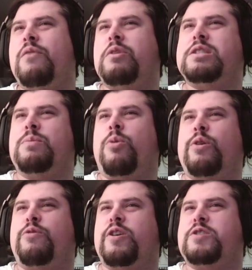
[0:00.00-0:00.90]
What's
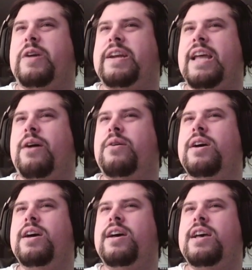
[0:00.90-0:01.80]
important for us right now
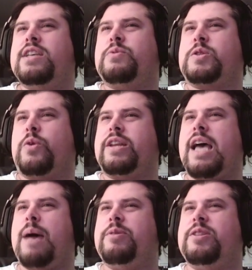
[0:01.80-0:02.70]
is what's going to
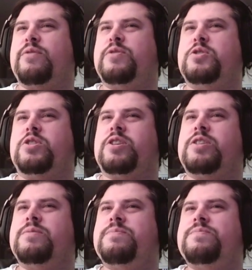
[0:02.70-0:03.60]
happen in the future.
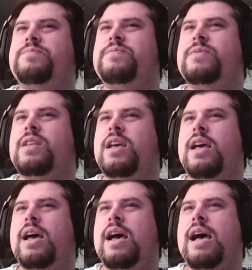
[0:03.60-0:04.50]

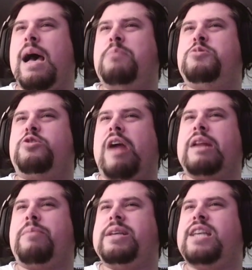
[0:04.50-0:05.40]
I'm
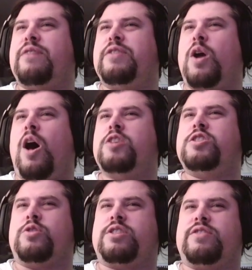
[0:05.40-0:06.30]
drowning myself in all
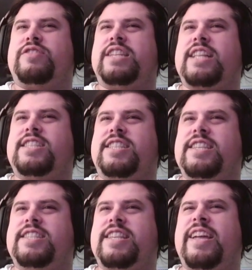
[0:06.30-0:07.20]
sorts of debts
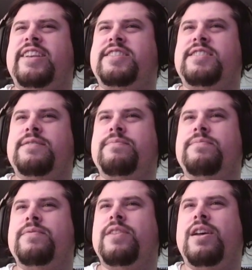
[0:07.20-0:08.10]
these days.
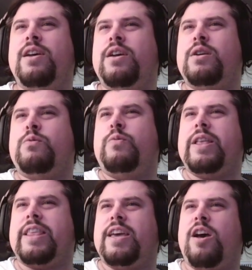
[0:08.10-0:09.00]

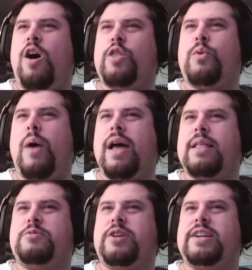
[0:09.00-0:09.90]
Really, all the while
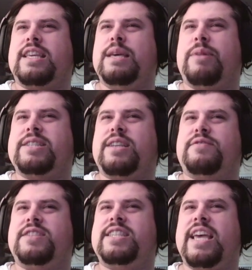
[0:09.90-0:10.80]
I'm trying to keep myself
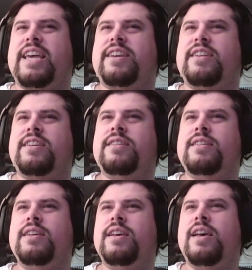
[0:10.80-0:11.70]
sane.
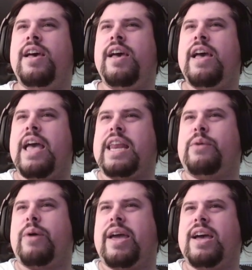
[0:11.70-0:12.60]

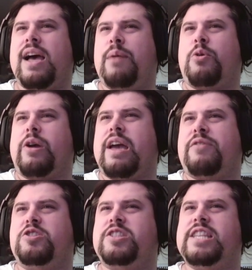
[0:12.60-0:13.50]
Anyway, I'm going
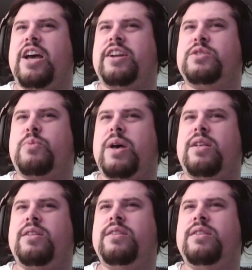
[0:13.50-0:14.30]
after Xeon as well.